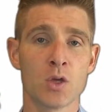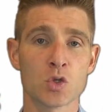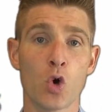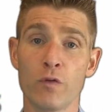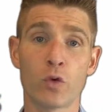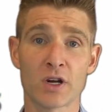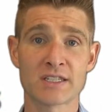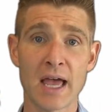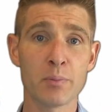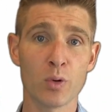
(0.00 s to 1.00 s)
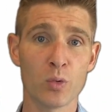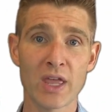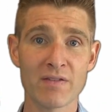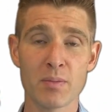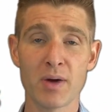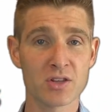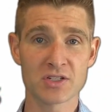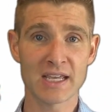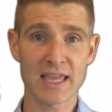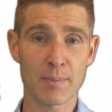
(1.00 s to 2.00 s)
So for example, we have a
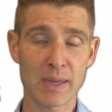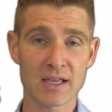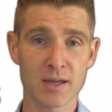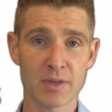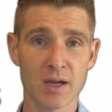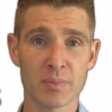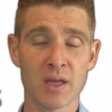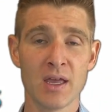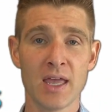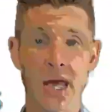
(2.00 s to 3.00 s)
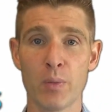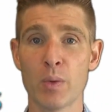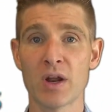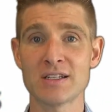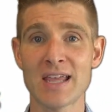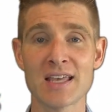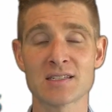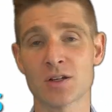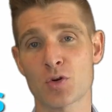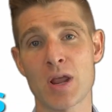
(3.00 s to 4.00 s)
Mother's Day campaign coming up, and we want to
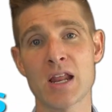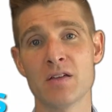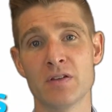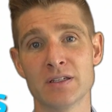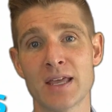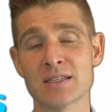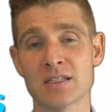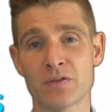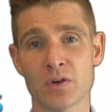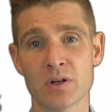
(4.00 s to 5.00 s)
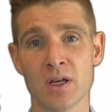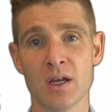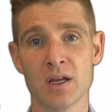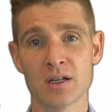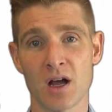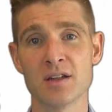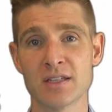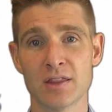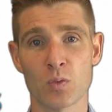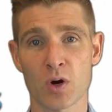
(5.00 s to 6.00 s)
test creative and test different
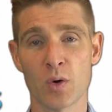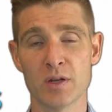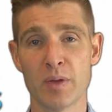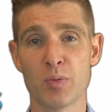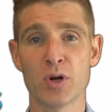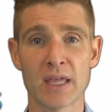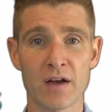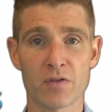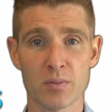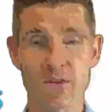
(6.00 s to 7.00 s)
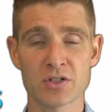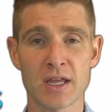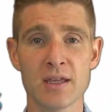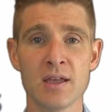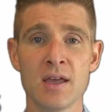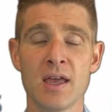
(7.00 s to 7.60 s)
content that we're going to be putting out for Mother's Day.